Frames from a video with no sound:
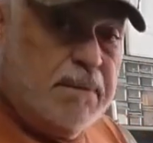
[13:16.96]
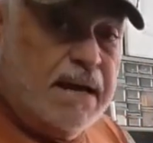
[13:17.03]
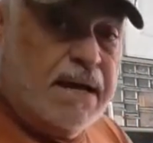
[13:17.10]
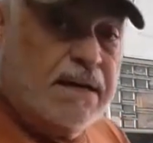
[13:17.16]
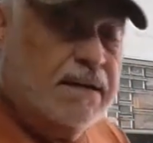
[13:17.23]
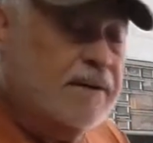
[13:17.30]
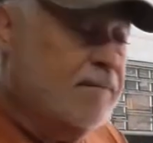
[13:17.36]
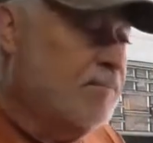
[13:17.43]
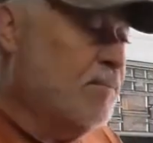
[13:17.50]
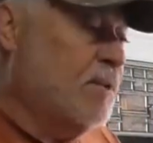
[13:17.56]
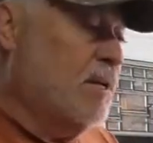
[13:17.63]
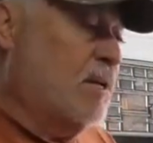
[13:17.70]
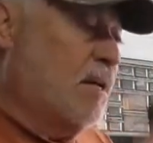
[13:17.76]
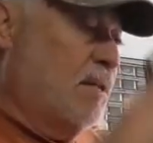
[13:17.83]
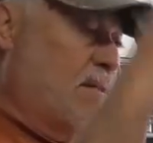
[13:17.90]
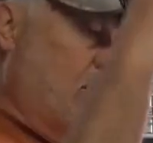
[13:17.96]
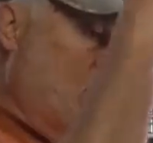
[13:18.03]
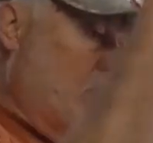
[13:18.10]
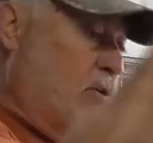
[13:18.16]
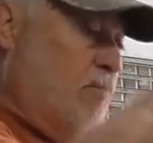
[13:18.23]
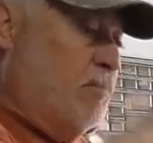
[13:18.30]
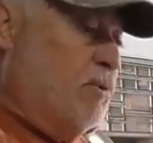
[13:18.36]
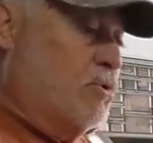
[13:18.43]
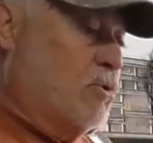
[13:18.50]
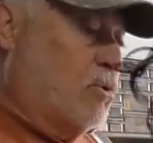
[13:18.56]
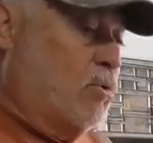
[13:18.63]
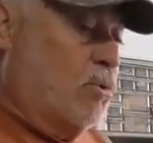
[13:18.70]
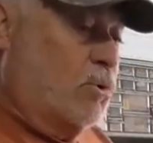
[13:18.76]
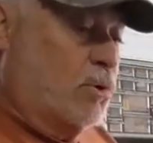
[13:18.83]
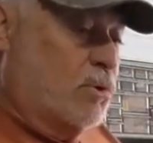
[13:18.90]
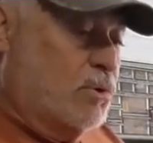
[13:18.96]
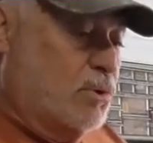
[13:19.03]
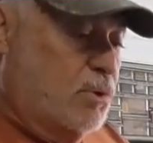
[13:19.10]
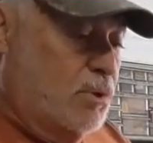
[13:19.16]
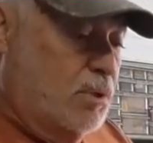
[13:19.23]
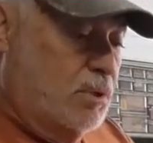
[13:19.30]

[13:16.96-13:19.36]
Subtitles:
bag, and then you can put your quarters.